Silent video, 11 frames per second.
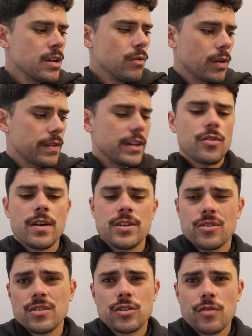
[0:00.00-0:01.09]
what do they try and
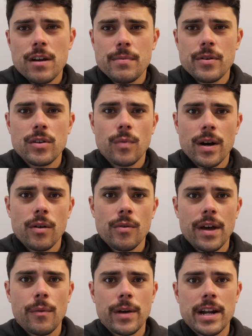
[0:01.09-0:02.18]
do this trade period? Well,
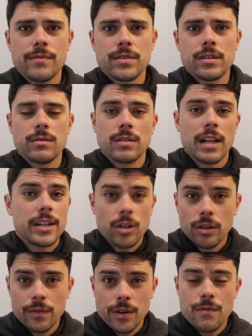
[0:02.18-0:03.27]
they went after Clayton
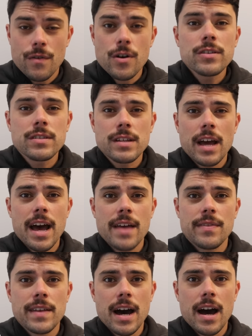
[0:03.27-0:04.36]
Oliver at first,
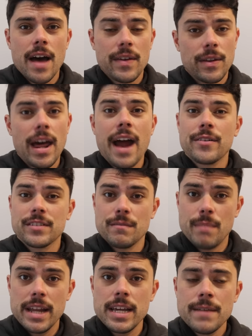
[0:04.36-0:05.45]
and then Harrison
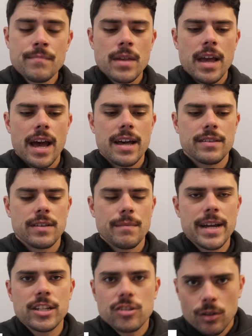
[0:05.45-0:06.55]
Petty, as a
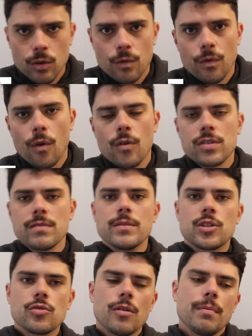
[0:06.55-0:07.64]
means to look for some
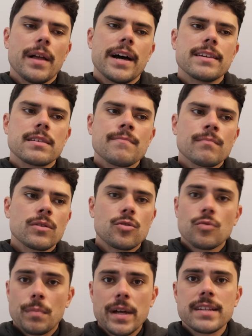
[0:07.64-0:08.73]
mature players
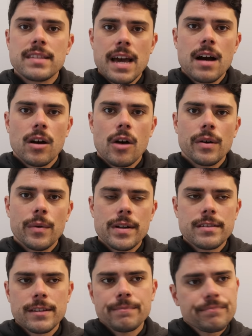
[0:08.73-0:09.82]
to replace the outgoing
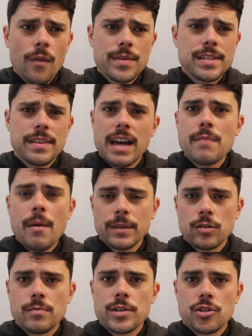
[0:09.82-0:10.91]
ones. And obviously they came up a
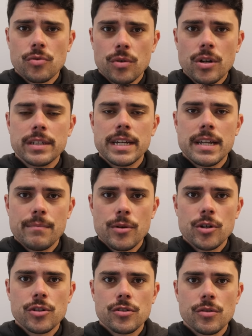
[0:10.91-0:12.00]
little bit short, only getting
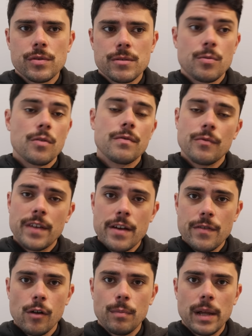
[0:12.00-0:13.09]
Burgess, who is a proven
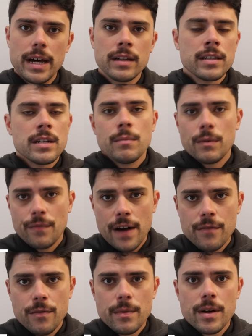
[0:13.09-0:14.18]
VFL player, but
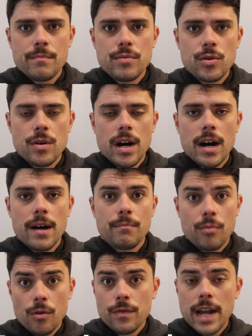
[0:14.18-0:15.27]
far from a pure
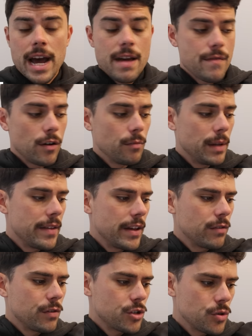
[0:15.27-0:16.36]
proven AFL player,
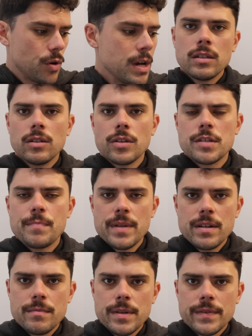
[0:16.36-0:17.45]
that's for sure. Look, there's been
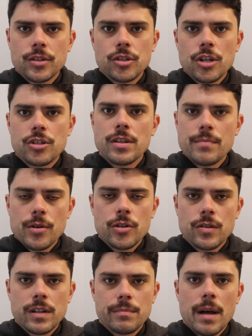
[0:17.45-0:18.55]
a bit of a suggestion that
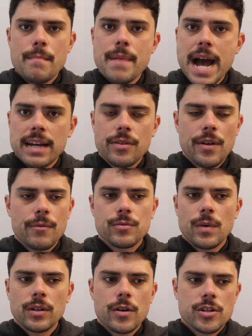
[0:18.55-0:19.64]
Burgess is going to play back. That was
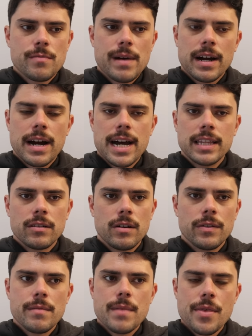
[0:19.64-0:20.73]
one question mark I had
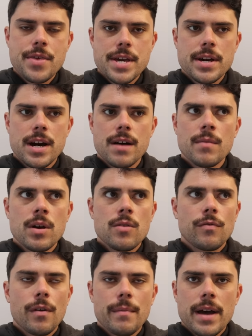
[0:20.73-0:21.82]
on them. I think
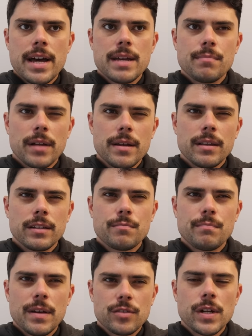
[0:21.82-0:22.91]
from a playing
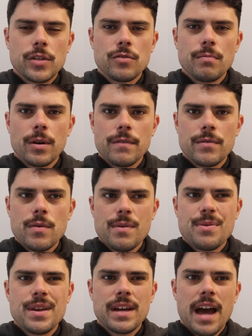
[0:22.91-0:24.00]
list best 22 point of view, I
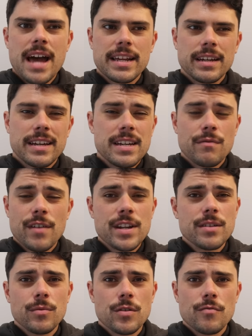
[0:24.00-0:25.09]
think adding a key
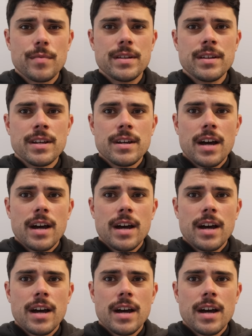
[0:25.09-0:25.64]
defender would have been